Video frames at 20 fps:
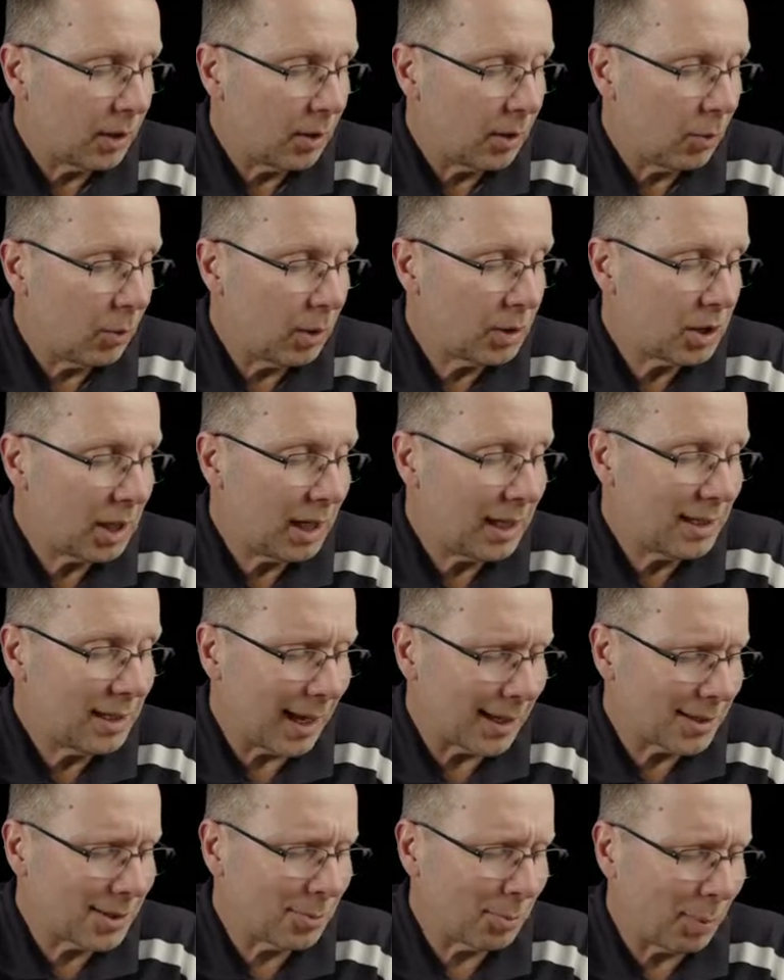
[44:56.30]
which he
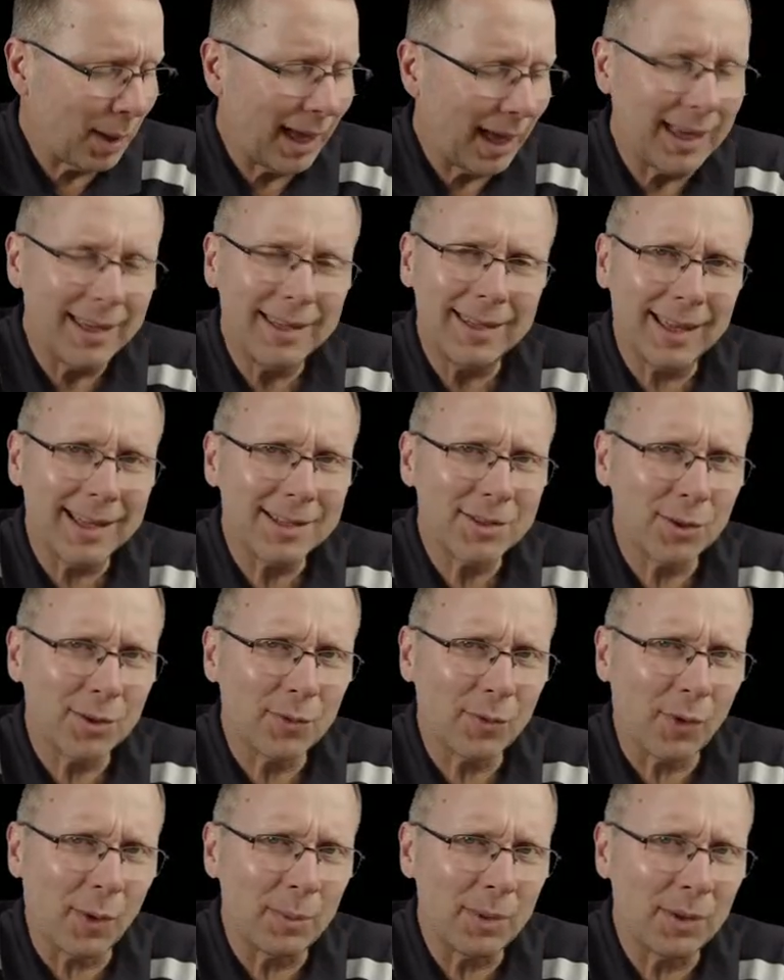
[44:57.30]
doesn't pay, he gets it
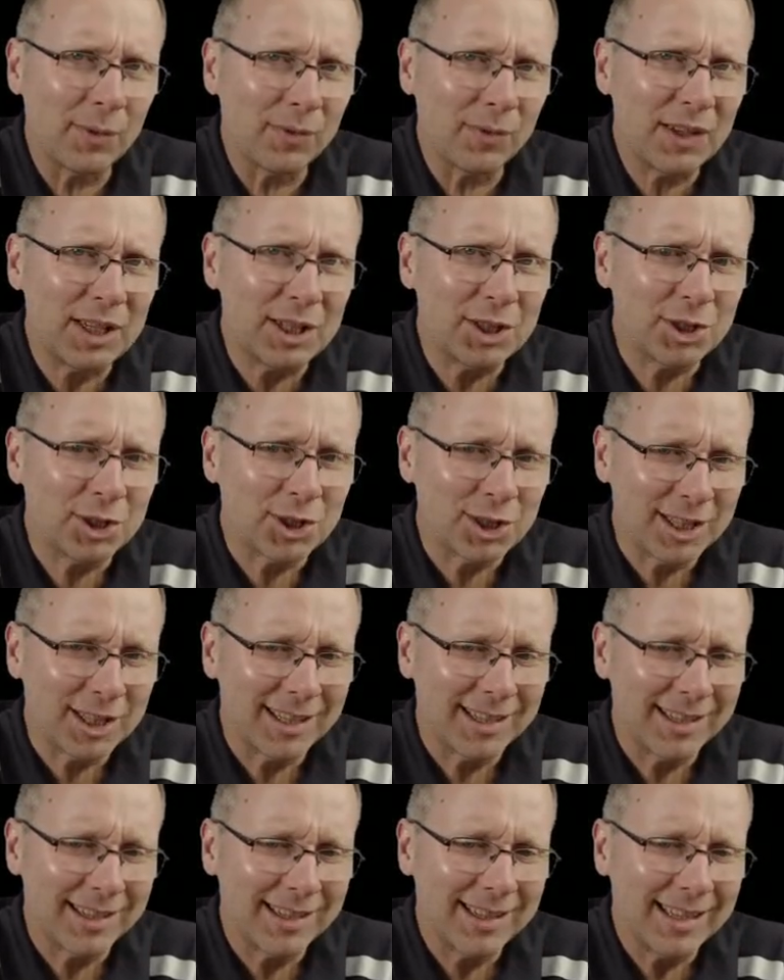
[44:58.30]
from the fish,
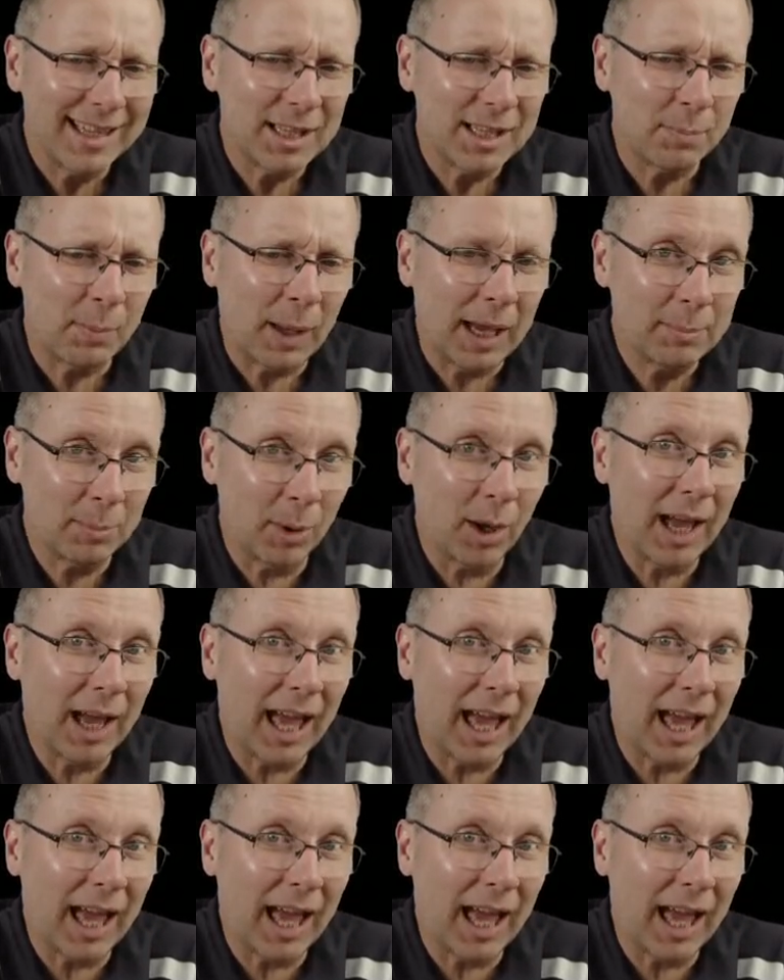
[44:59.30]
it's paid by